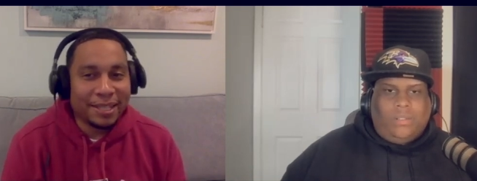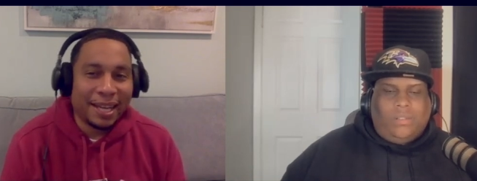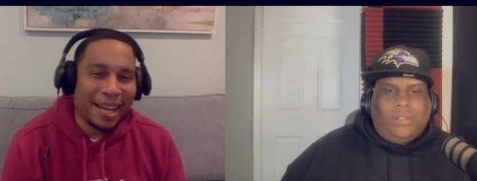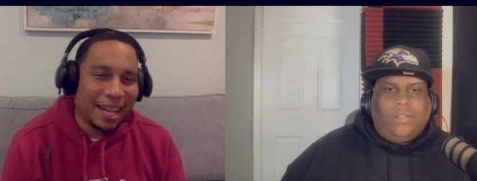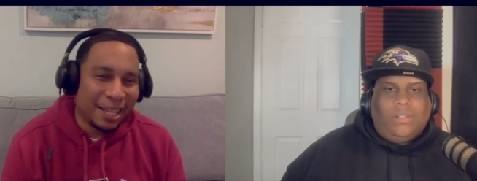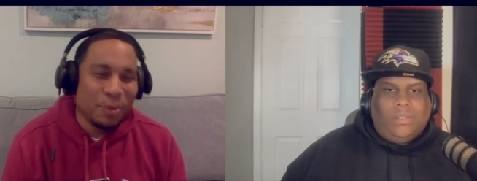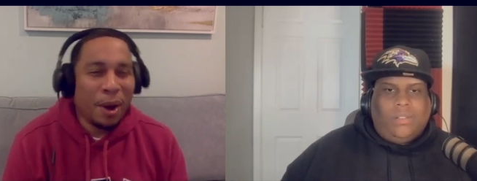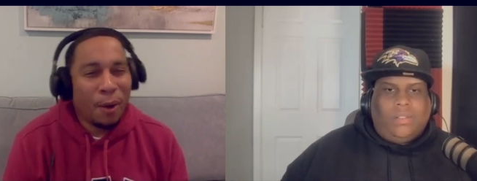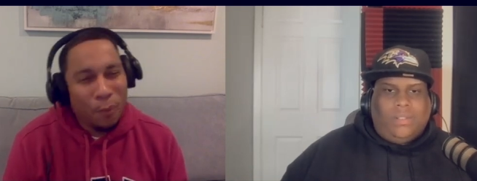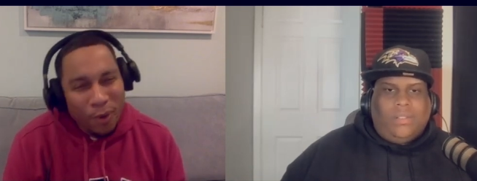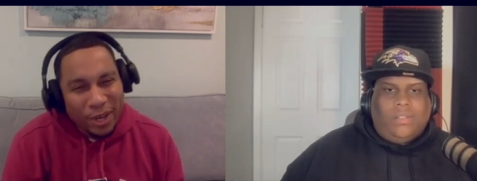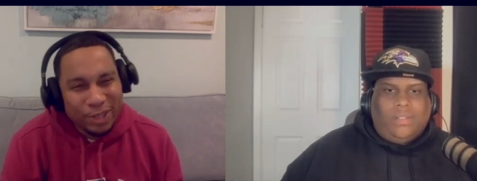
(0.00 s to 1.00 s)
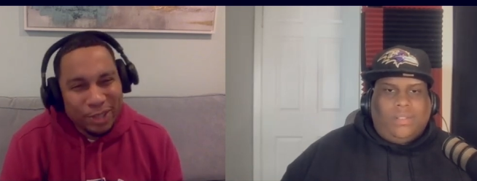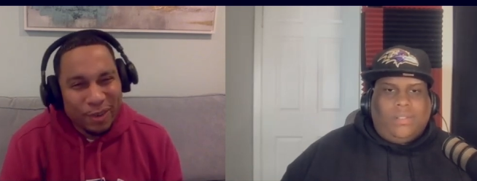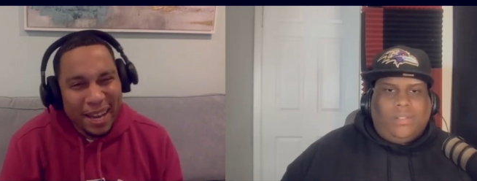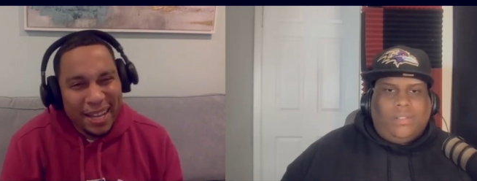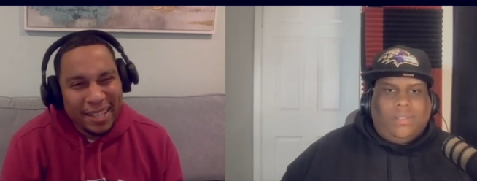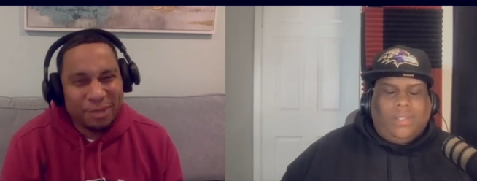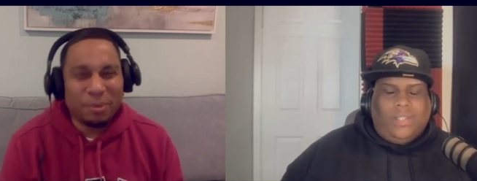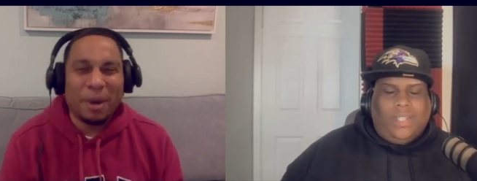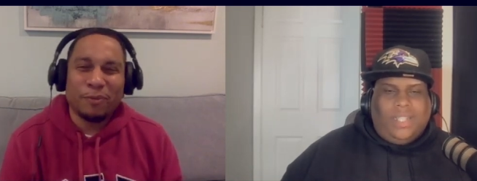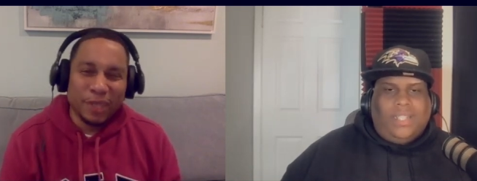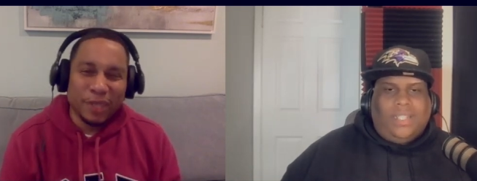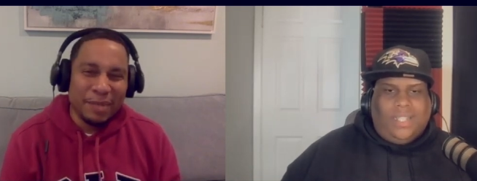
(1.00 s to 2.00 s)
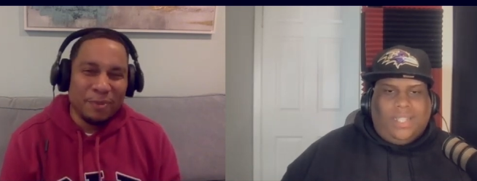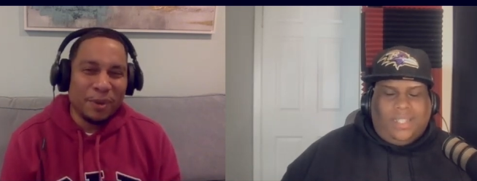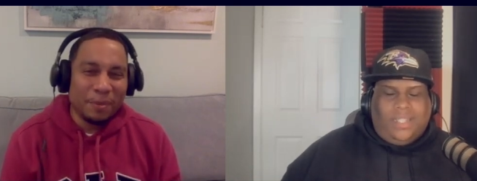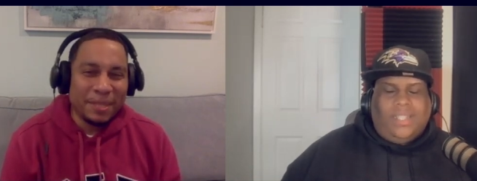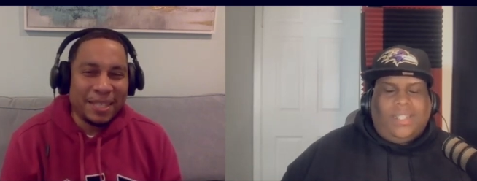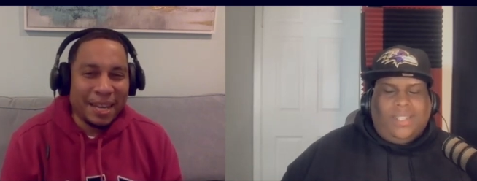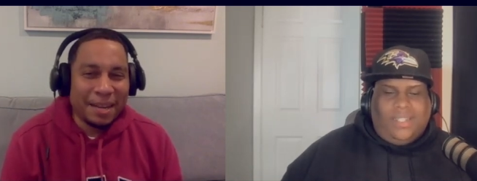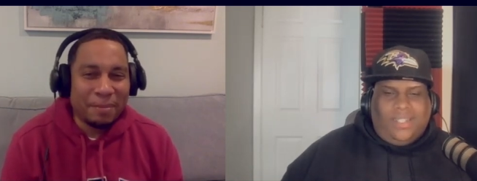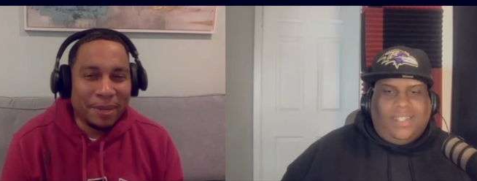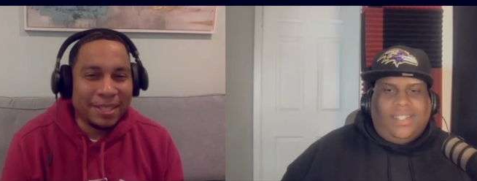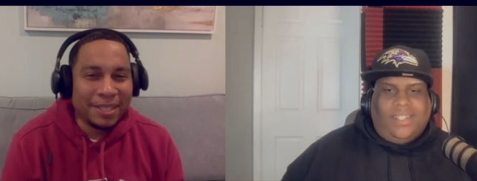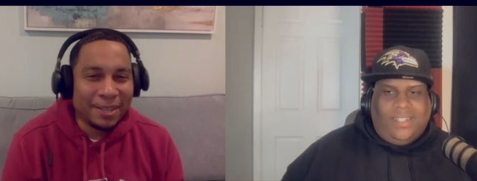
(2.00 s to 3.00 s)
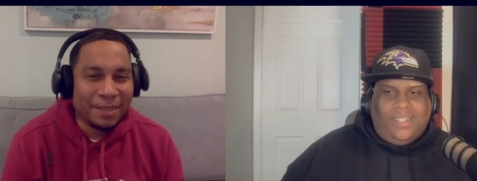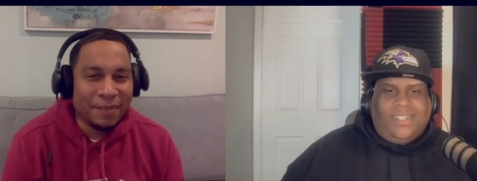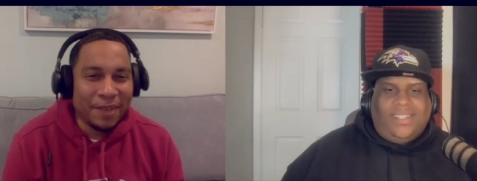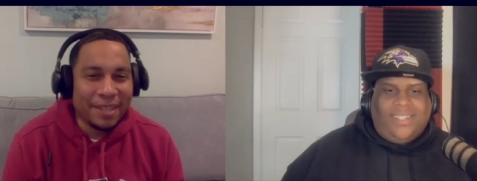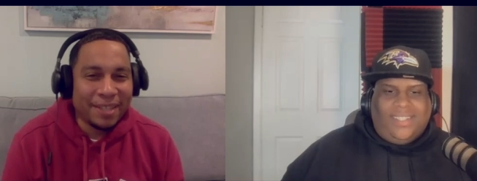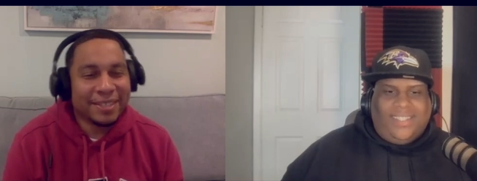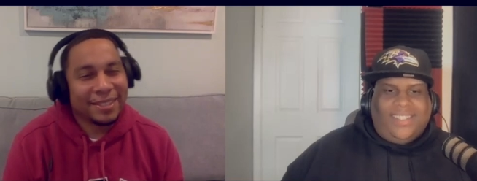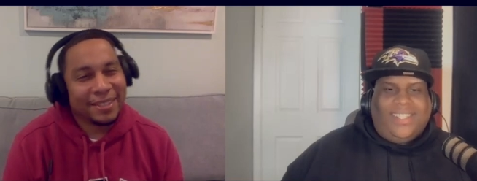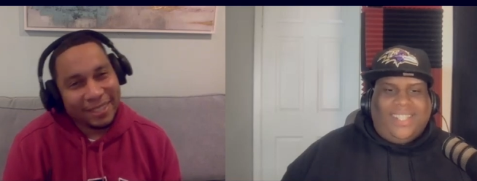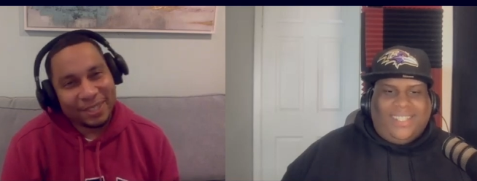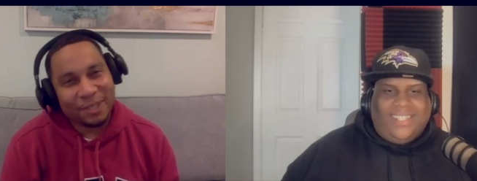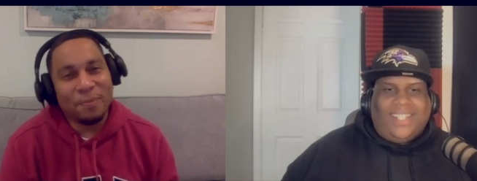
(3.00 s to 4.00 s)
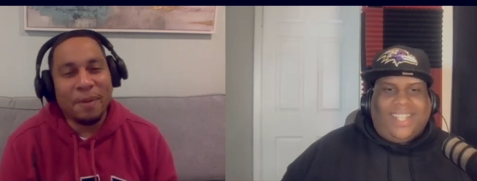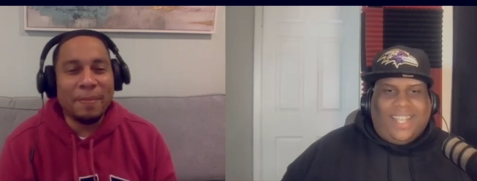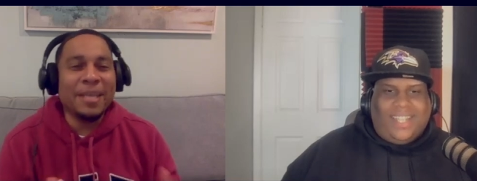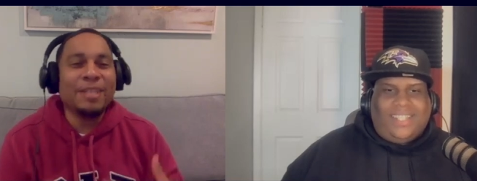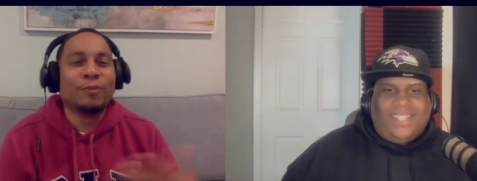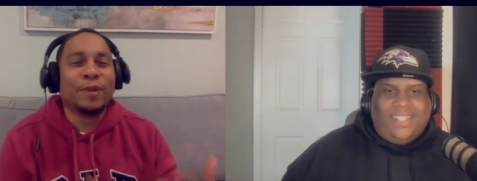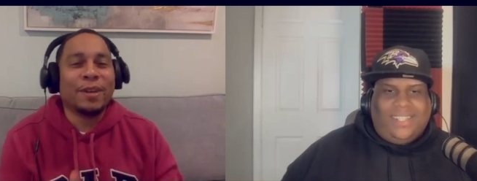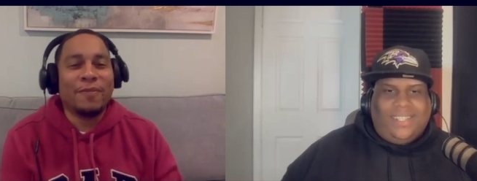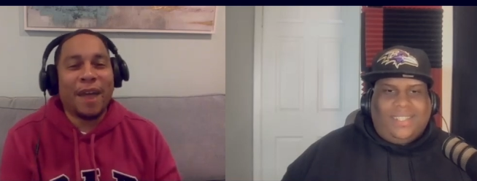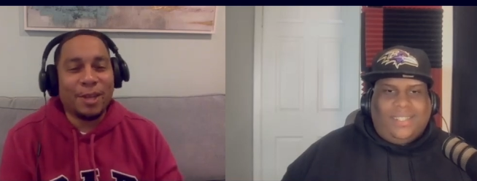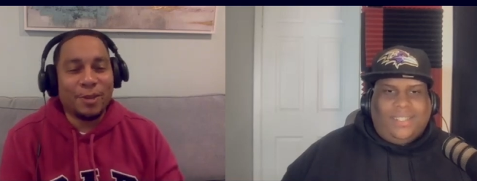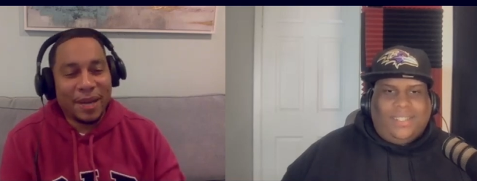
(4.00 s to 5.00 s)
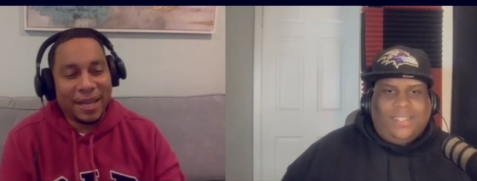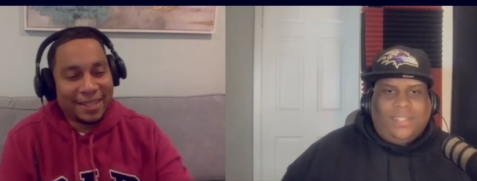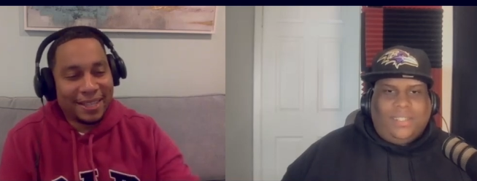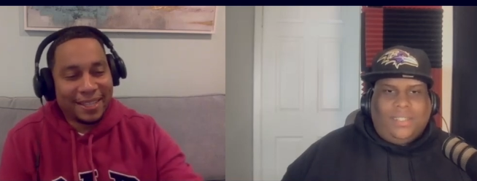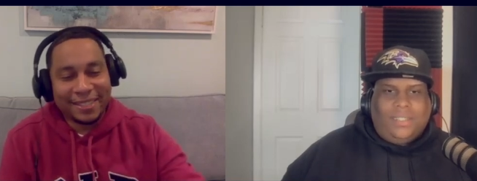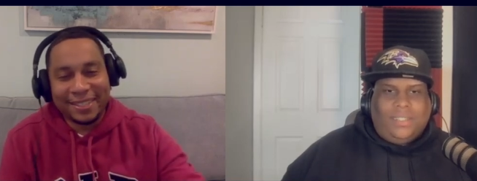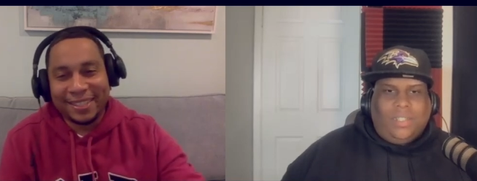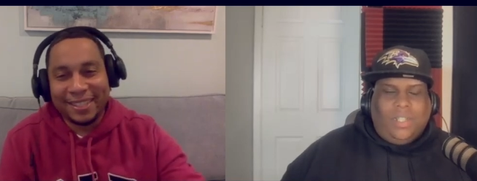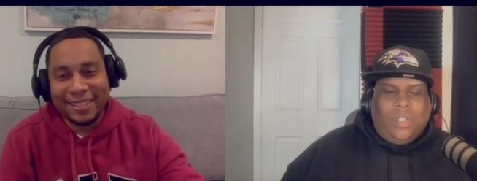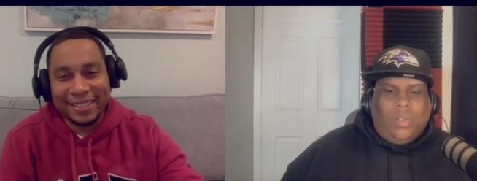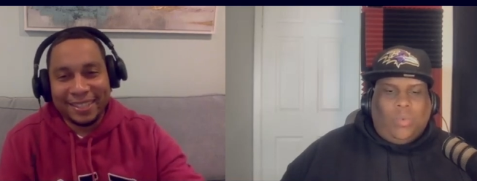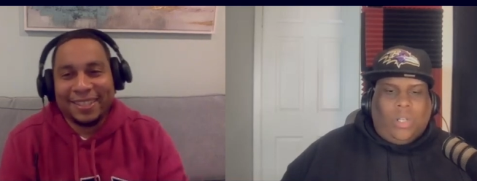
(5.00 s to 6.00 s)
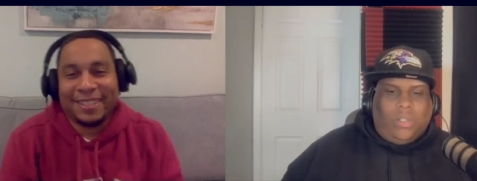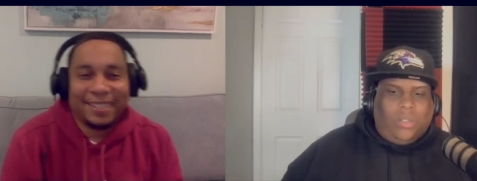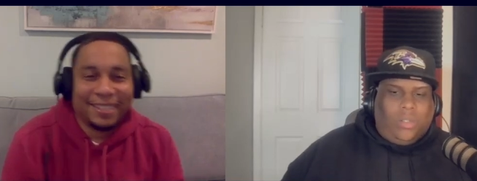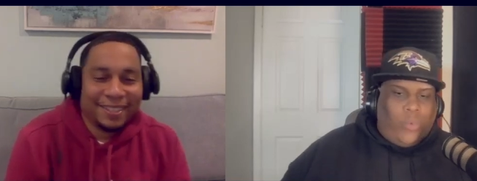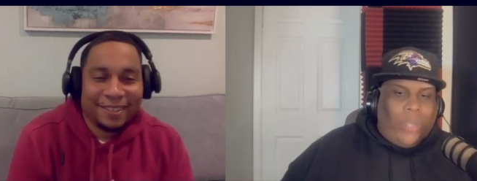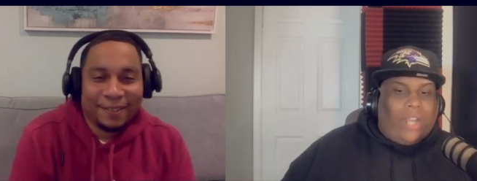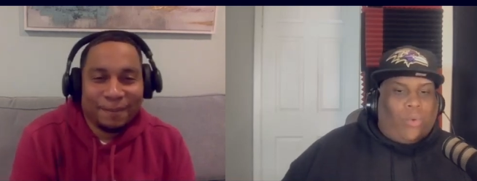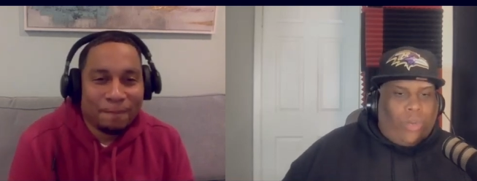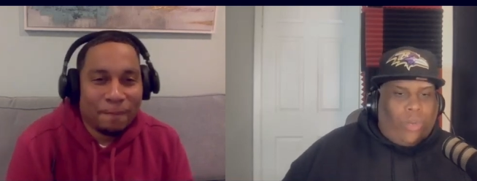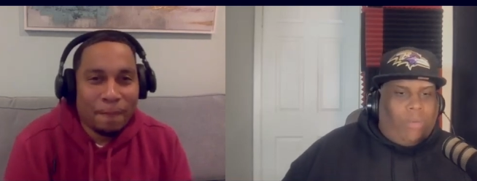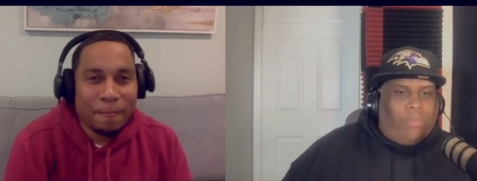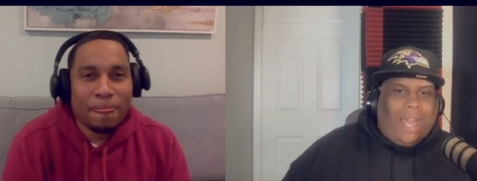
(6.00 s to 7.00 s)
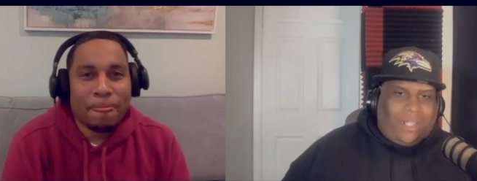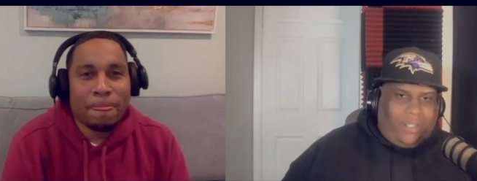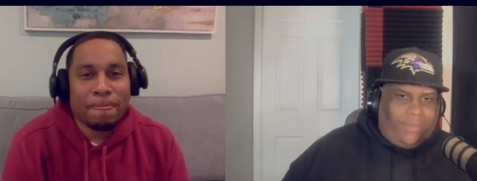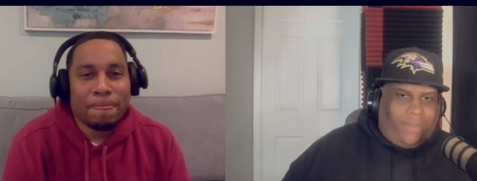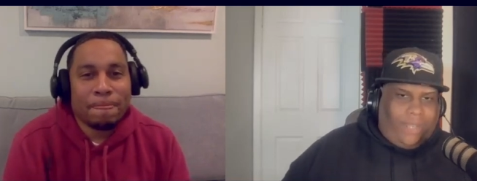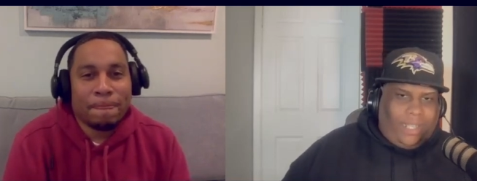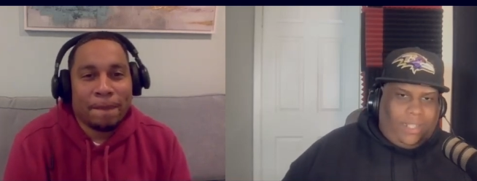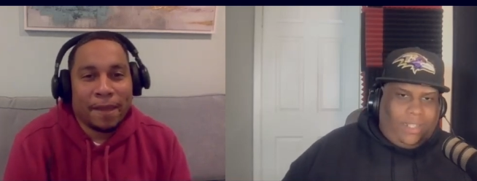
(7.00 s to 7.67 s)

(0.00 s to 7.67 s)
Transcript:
Speaker 1: like, I, ah, do I want to train? Do I really want to be taking punches to the face? Exactly. So maybe he's reevaluating things.
Speaker 2: Well, we had a real boxing fight